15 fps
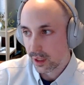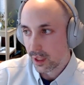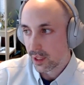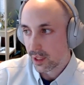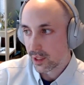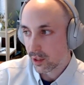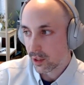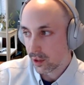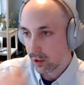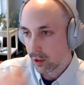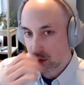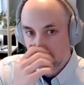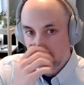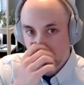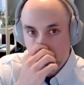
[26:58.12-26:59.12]

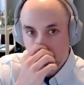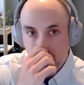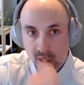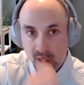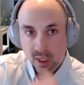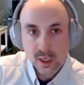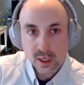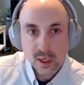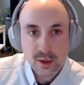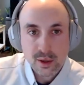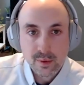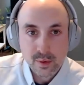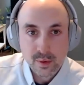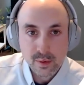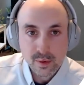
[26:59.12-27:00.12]
So a
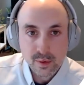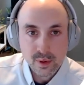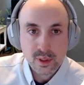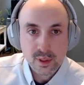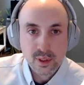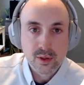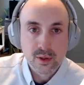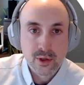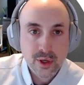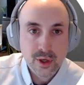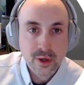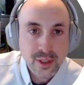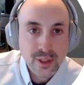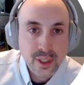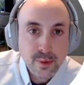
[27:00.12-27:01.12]

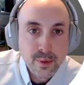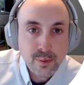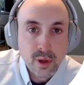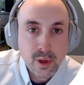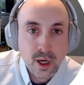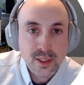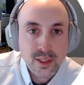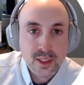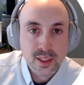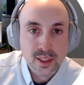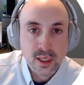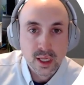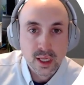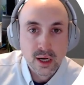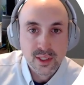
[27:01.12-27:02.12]
sharded daemon process
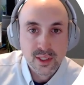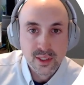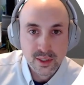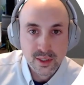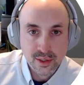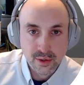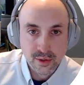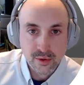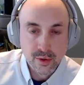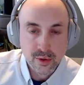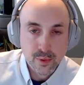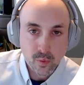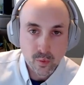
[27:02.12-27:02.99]
allows us to distribute